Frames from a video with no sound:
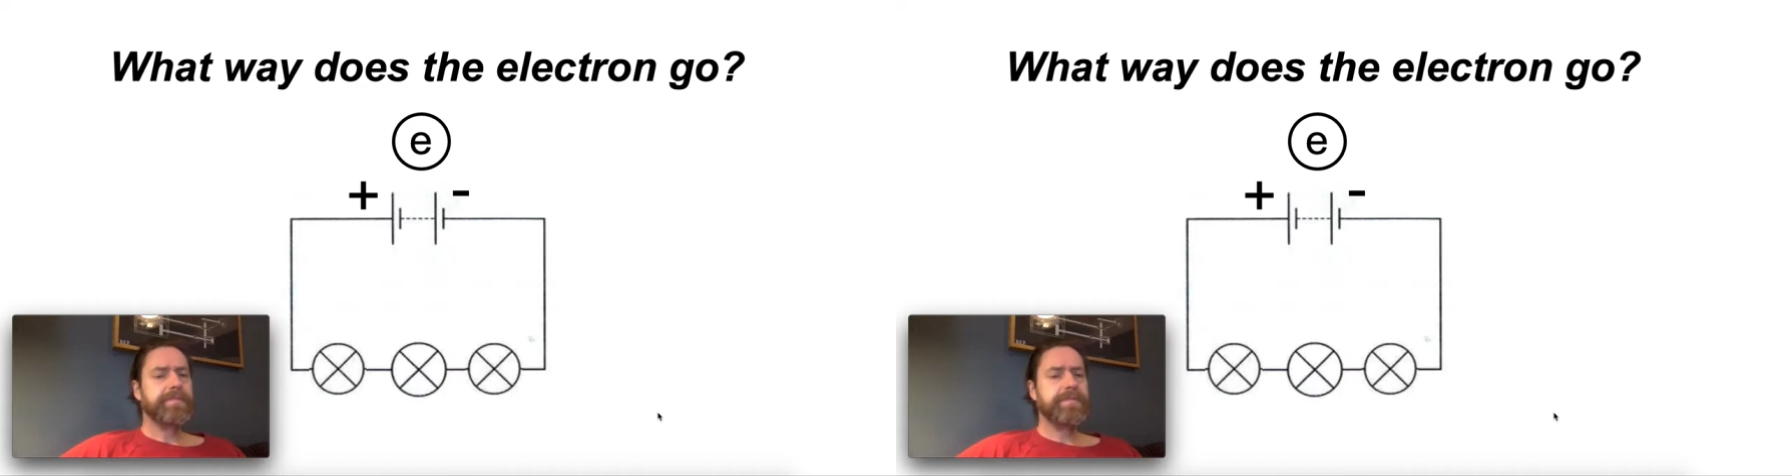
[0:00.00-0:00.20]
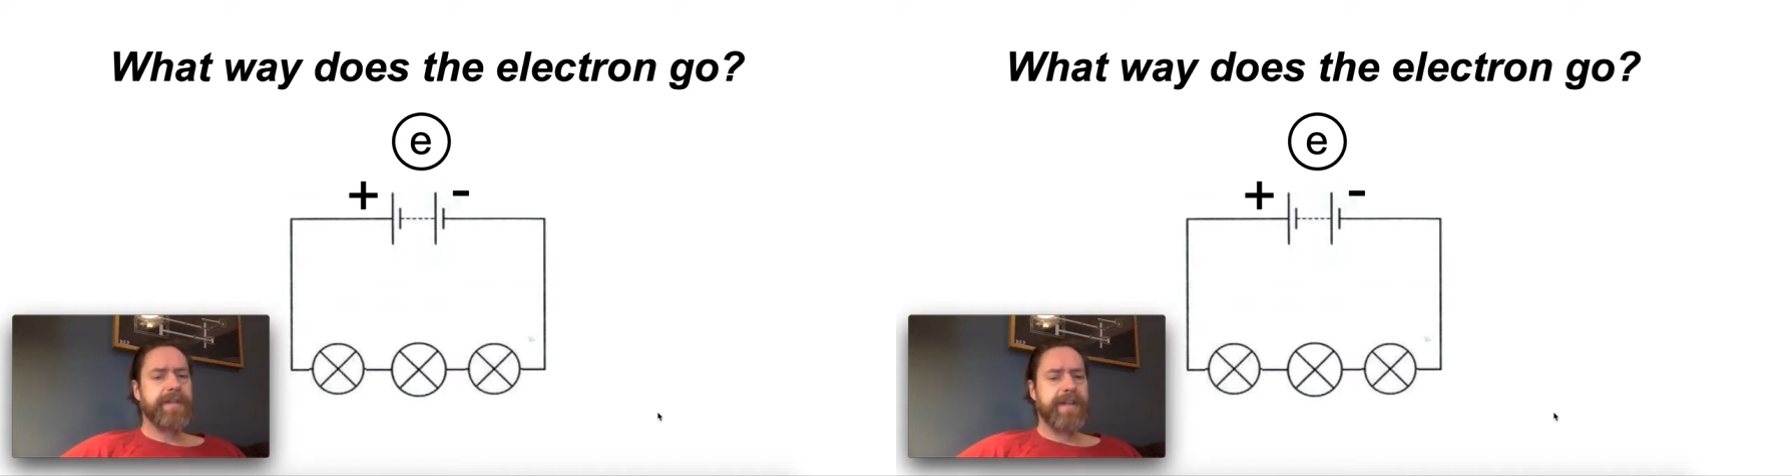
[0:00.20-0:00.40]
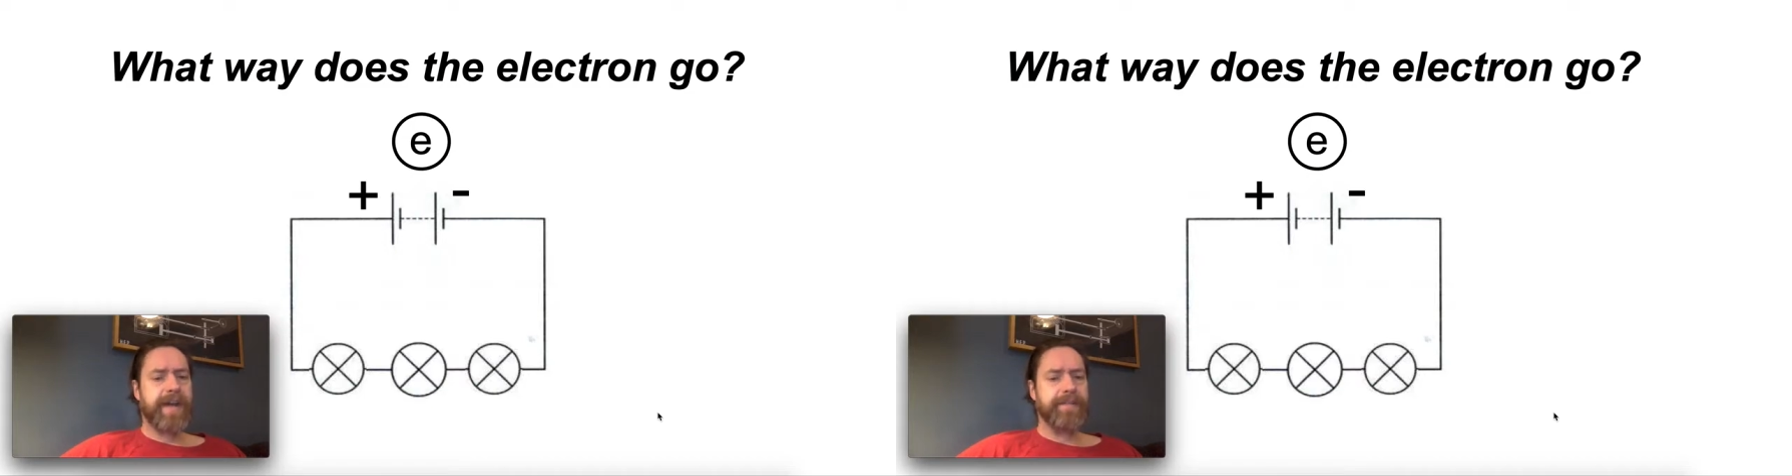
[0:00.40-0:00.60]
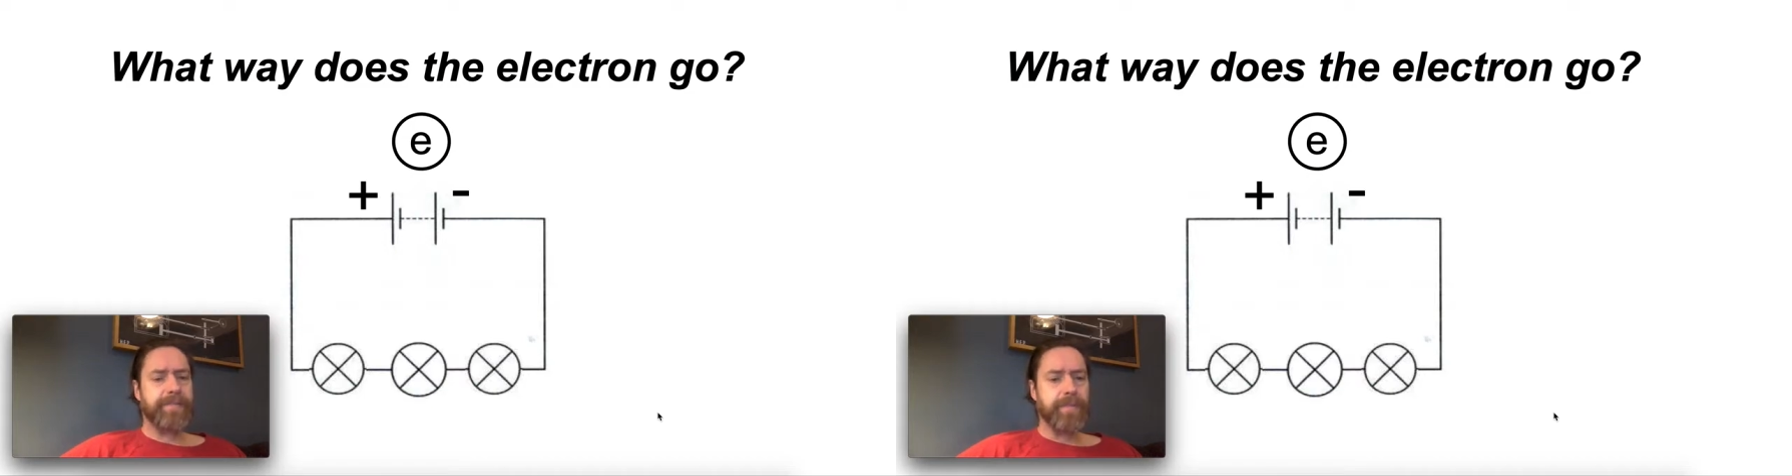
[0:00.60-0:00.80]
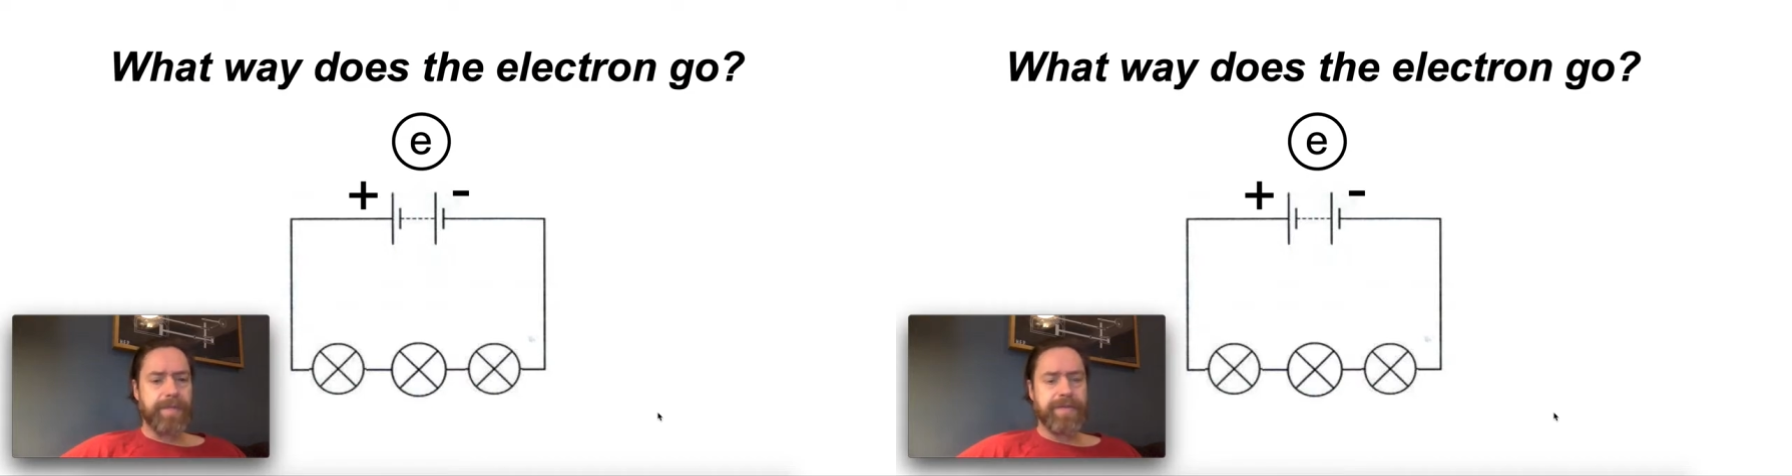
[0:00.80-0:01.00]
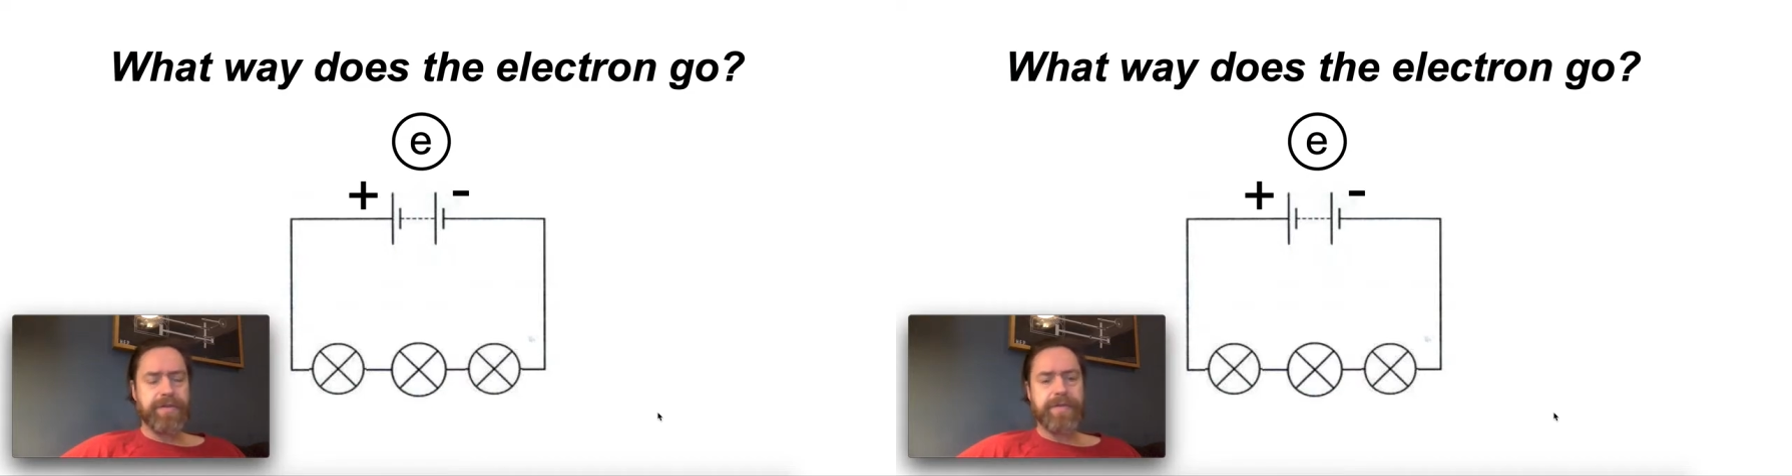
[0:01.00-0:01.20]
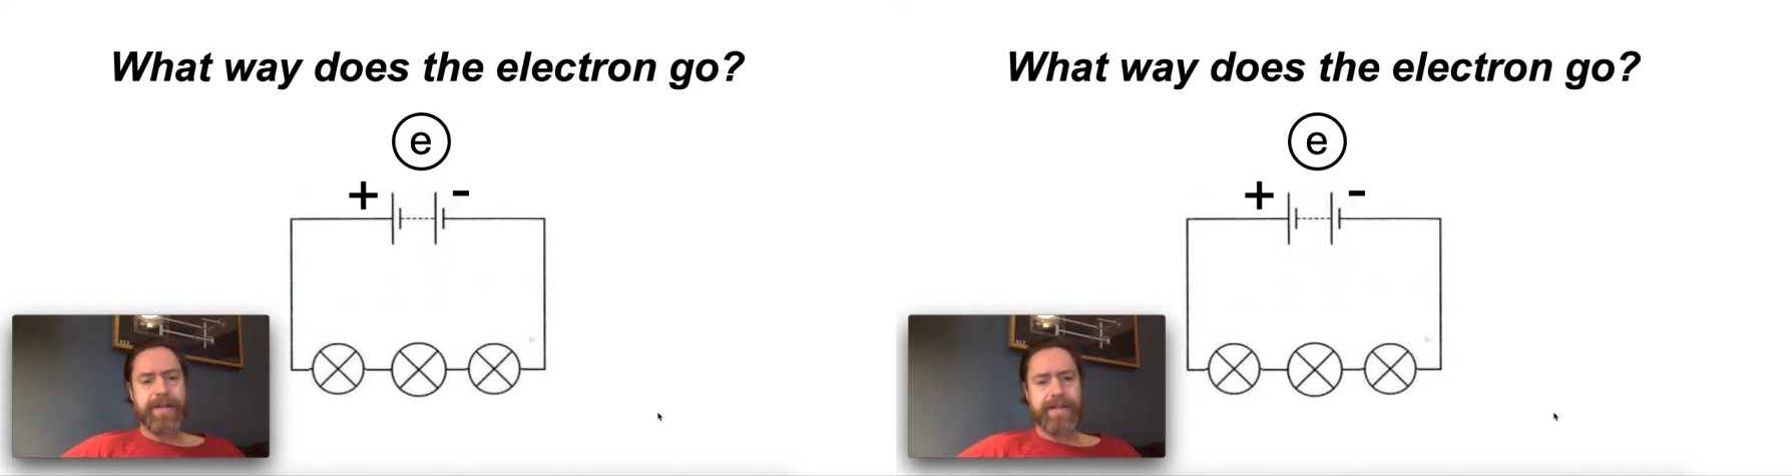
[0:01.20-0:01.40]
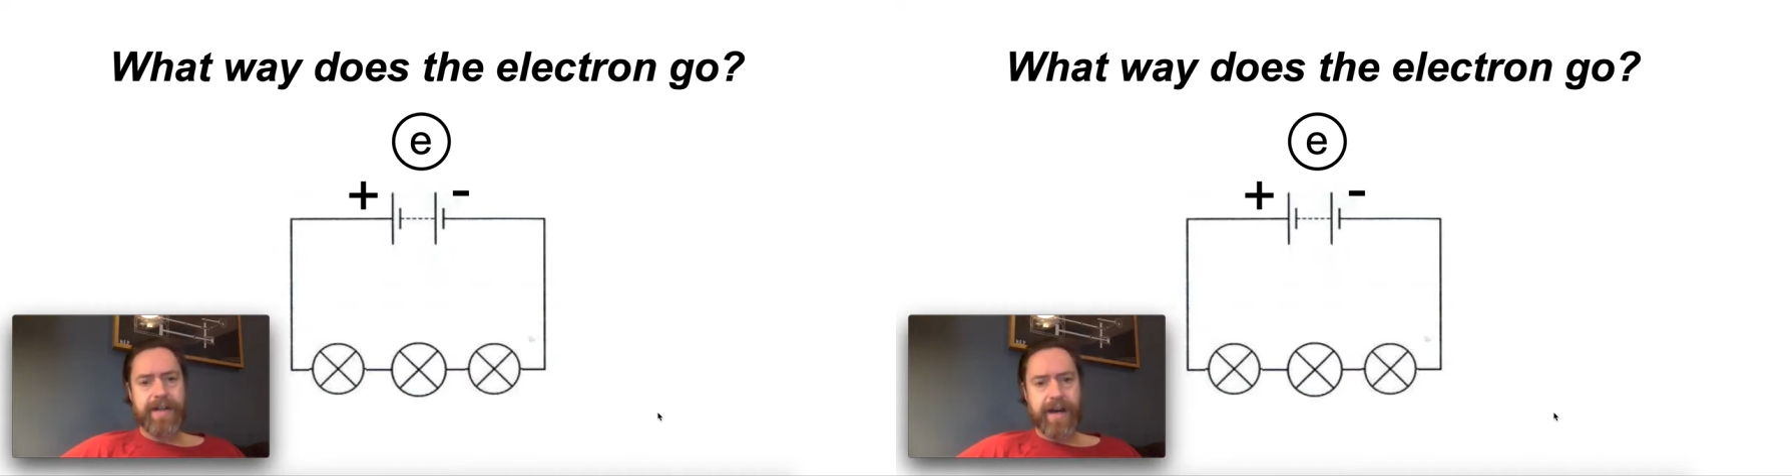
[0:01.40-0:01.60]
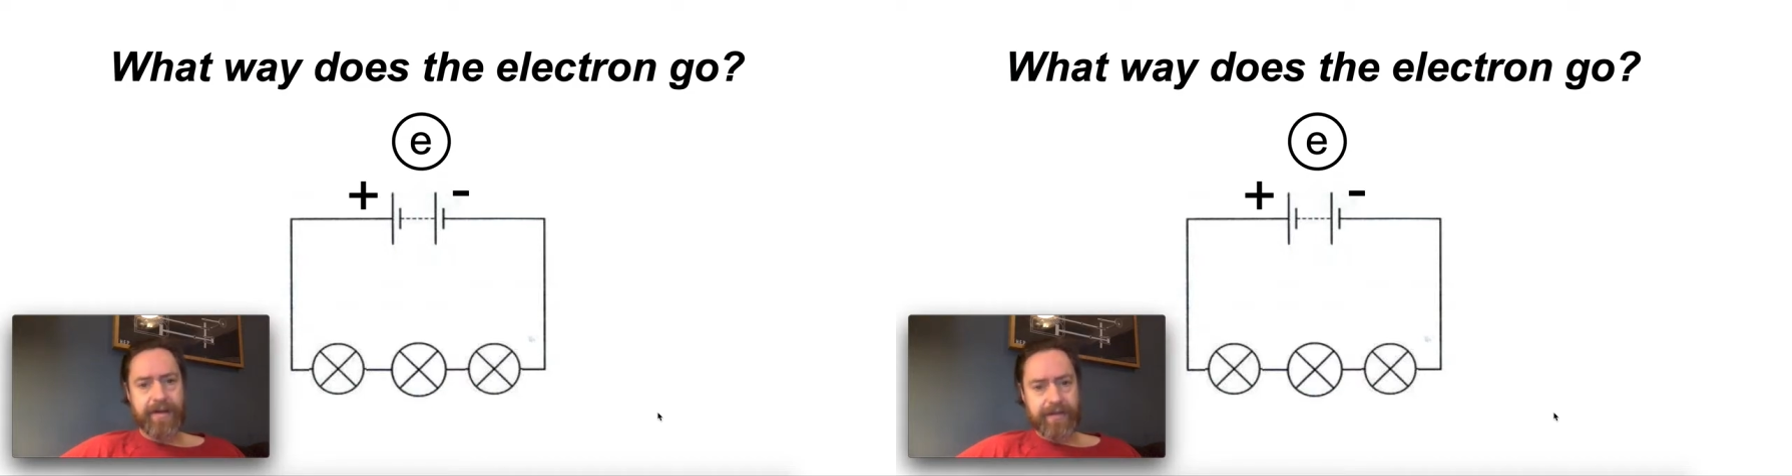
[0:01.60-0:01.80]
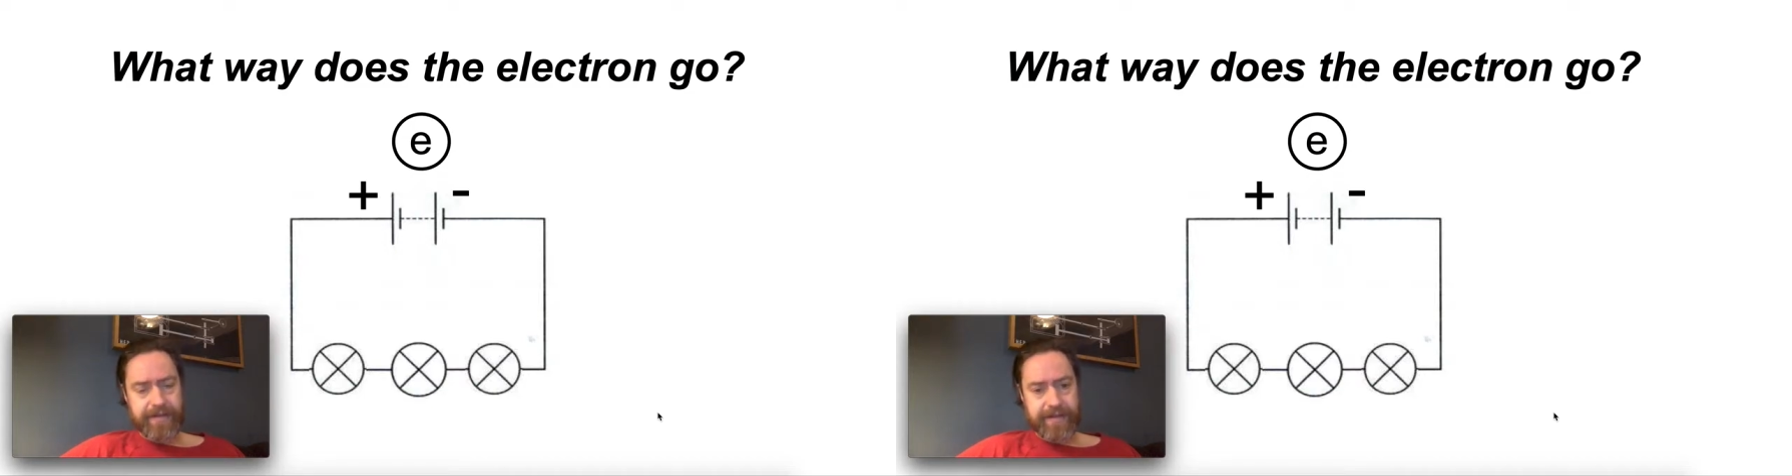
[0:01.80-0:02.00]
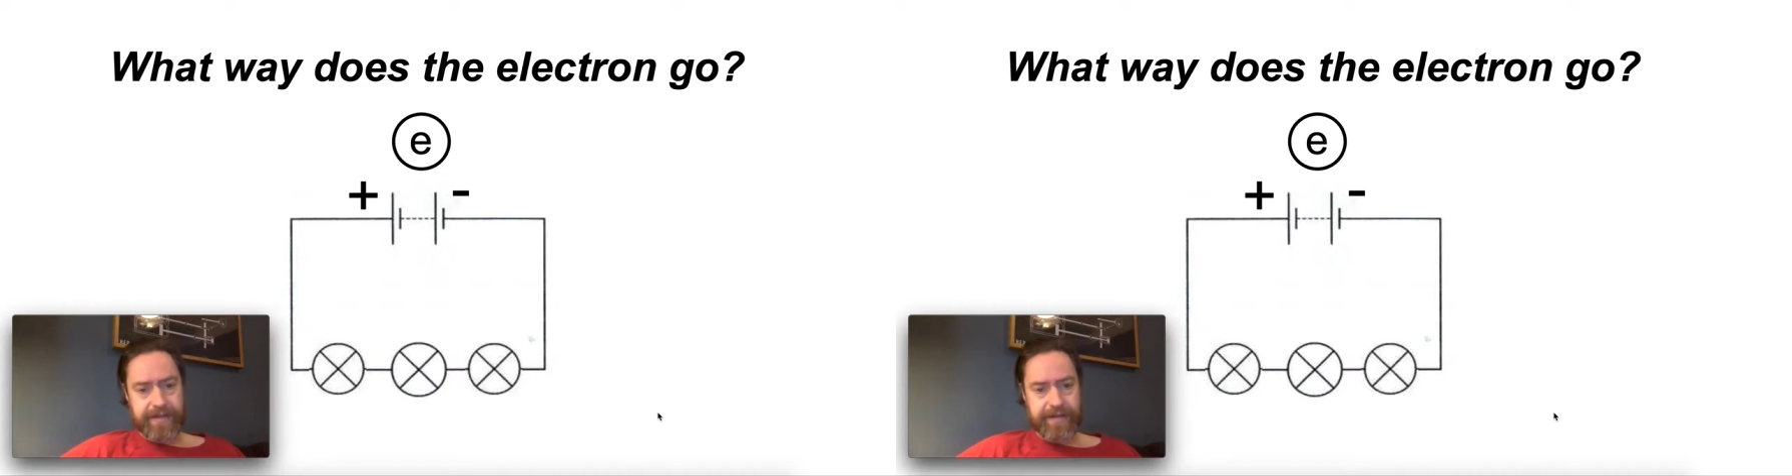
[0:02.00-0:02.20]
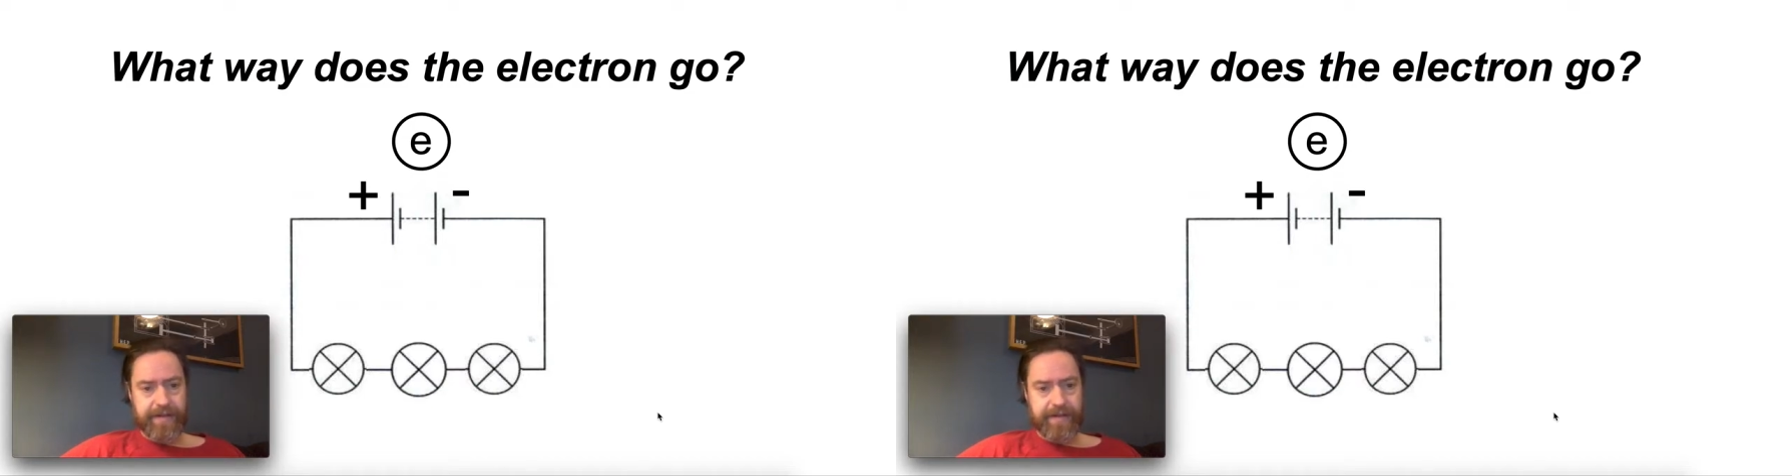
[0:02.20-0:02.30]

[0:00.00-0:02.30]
Now, when we talk about current,